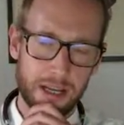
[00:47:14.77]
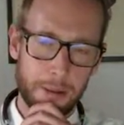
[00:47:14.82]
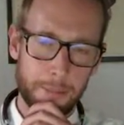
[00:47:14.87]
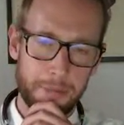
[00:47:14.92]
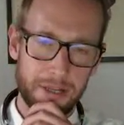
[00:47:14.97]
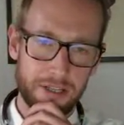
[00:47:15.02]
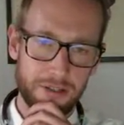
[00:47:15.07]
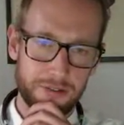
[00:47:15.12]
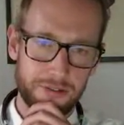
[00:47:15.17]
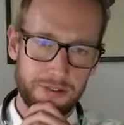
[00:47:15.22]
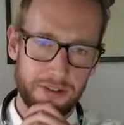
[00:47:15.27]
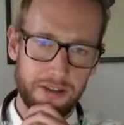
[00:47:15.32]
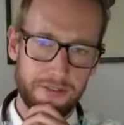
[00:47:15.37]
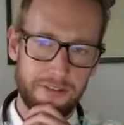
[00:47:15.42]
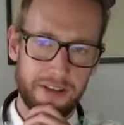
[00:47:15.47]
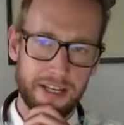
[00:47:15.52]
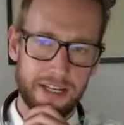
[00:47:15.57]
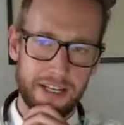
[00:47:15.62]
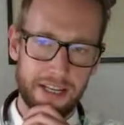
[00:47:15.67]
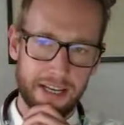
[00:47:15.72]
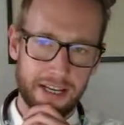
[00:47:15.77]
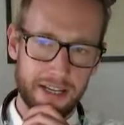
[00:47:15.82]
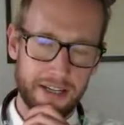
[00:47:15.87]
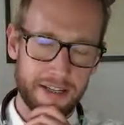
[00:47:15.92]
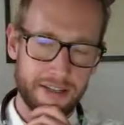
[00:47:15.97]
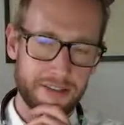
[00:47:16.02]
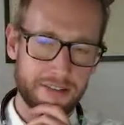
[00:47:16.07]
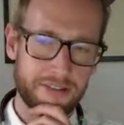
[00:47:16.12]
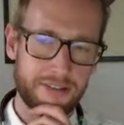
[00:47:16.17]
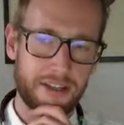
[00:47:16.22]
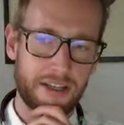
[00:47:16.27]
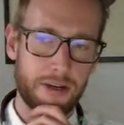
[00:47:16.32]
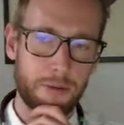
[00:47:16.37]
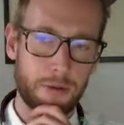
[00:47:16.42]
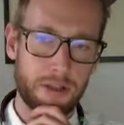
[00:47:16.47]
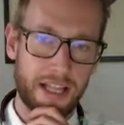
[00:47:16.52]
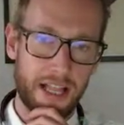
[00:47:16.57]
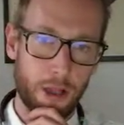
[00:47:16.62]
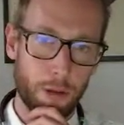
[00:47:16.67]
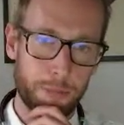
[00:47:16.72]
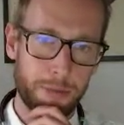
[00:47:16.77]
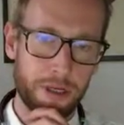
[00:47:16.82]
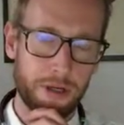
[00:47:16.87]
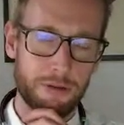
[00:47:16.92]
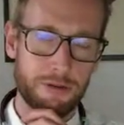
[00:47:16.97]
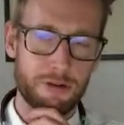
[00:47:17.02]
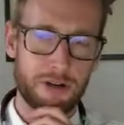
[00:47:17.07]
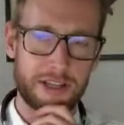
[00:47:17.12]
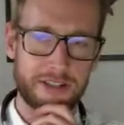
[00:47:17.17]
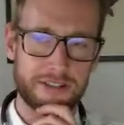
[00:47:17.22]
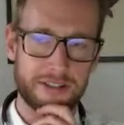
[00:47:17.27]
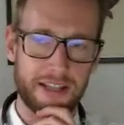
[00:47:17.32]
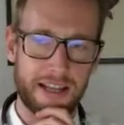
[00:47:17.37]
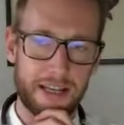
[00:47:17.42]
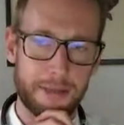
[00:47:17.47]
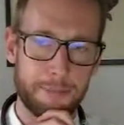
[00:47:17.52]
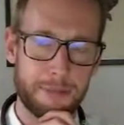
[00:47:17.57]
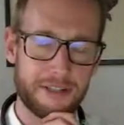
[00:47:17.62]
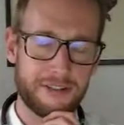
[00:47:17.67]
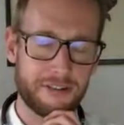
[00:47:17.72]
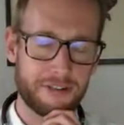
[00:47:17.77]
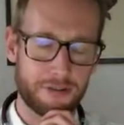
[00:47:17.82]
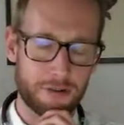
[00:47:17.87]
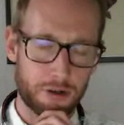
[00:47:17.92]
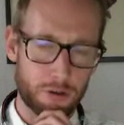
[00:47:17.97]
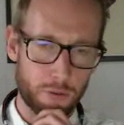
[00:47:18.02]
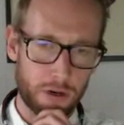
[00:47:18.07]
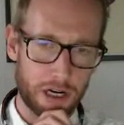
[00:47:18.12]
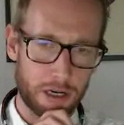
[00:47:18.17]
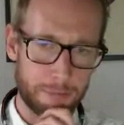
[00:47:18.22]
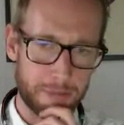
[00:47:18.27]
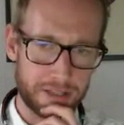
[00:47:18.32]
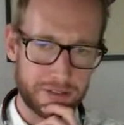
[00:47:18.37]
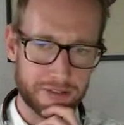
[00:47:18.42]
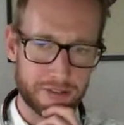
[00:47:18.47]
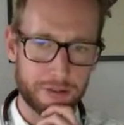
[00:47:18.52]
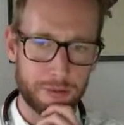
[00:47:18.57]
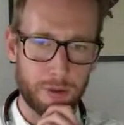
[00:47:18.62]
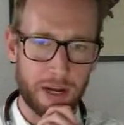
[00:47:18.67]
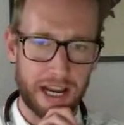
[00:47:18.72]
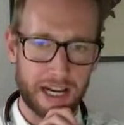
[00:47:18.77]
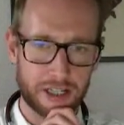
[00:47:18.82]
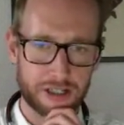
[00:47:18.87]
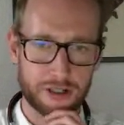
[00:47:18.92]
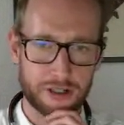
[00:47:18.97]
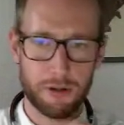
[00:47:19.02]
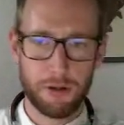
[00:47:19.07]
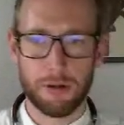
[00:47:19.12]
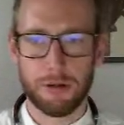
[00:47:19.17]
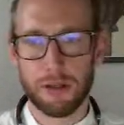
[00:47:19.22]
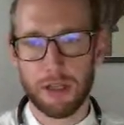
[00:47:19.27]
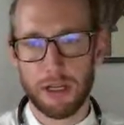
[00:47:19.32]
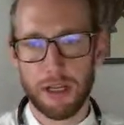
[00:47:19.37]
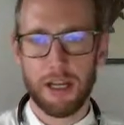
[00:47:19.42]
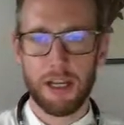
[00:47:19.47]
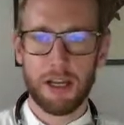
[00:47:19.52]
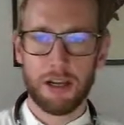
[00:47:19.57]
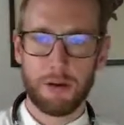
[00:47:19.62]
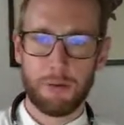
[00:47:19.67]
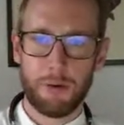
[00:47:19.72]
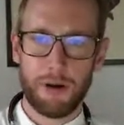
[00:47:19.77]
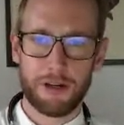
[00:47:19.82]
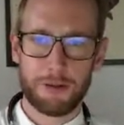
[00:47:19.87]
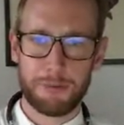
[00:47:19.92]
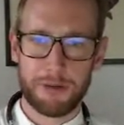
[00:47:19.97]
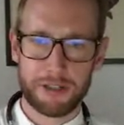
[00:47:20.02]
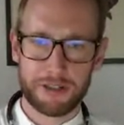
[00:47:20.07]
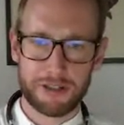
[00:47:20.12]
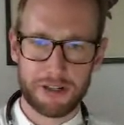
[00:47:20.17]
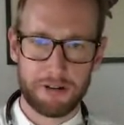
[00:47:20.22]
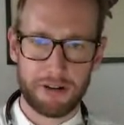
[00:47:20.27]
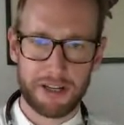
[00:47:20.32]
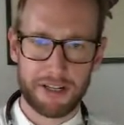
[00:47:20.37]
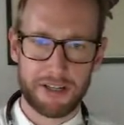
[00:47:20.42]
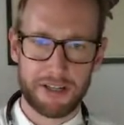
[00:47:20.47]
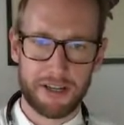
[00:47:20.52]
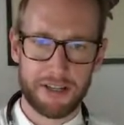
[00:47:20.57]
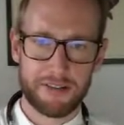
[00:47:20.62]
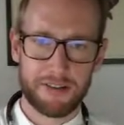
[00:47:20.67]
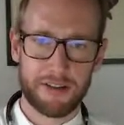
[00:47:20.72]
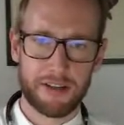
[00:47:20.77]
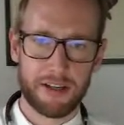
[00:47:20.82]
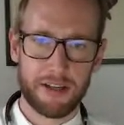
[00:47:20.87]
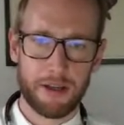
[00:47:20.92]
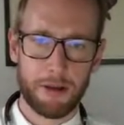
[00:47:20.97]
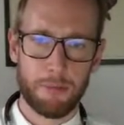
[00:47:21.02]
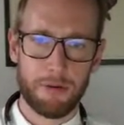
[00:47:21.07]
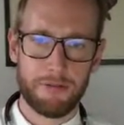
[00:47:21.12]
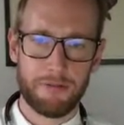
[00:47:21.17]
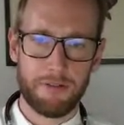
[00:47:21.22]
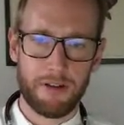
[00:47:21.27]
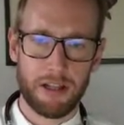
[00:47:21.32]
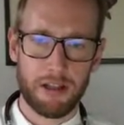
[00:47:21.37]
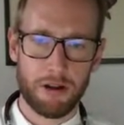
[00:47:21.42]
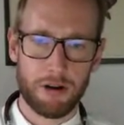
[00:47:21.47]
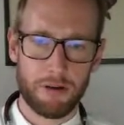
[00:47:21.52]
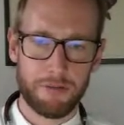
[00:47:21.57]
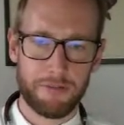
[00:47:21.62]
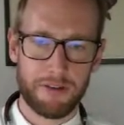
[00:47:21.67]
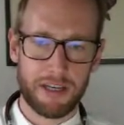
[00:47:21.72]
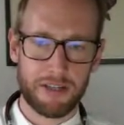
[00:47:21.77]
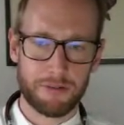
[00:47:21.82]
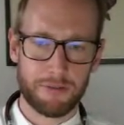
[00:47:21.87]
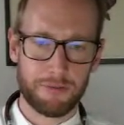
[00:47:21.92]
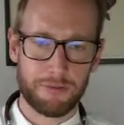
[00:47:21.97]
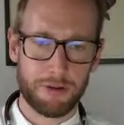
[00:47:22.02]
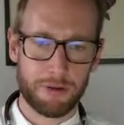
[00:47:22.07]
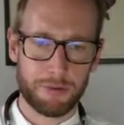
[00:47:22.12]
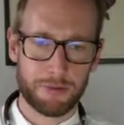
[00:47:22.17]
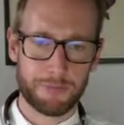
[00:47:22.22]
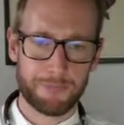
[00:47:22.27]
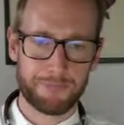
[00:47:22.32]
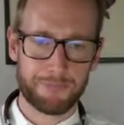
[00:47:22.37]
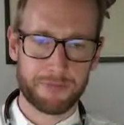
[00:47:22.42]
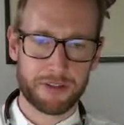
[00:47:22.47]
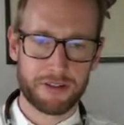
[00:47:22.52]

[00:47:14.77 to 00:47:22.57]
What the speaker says: But you see the idea is that it will help you translate business requirements into actual queries being generated with a lot of ease of use.